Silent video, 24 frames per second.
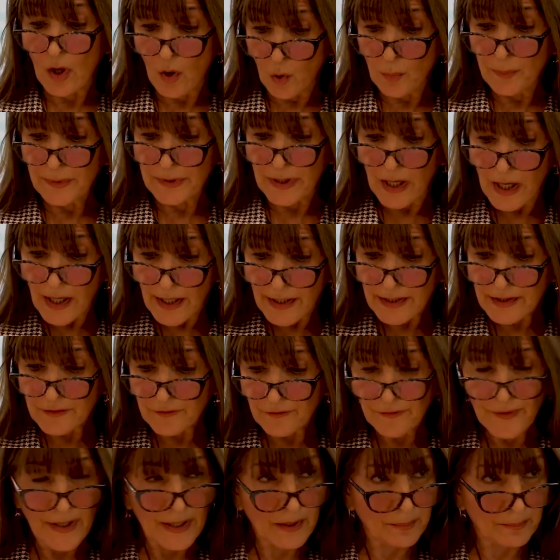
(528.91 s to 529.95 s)
open-eyed,
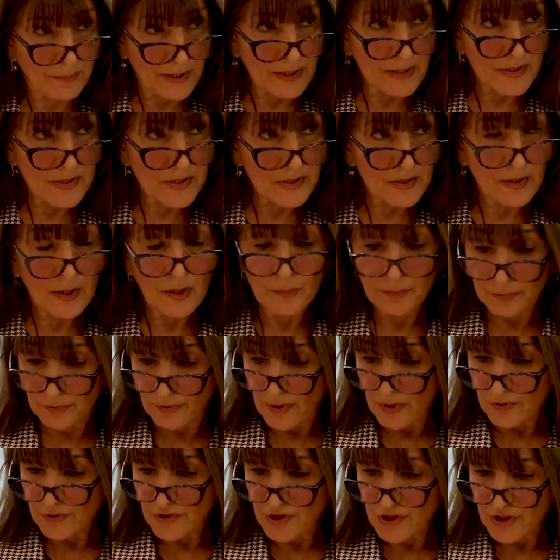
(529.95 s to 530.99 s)
fact-based
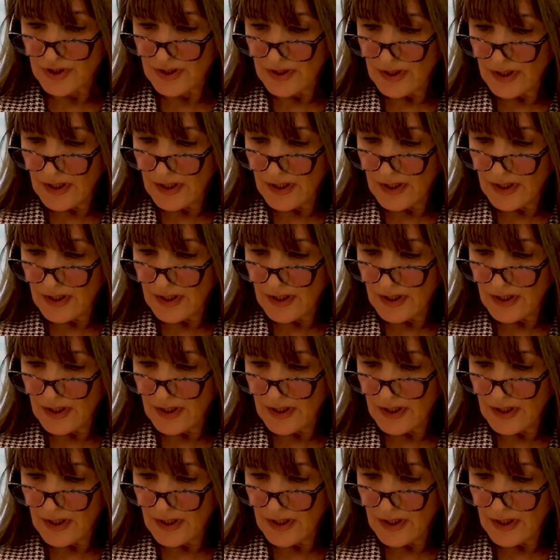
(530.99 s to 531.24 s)
approach.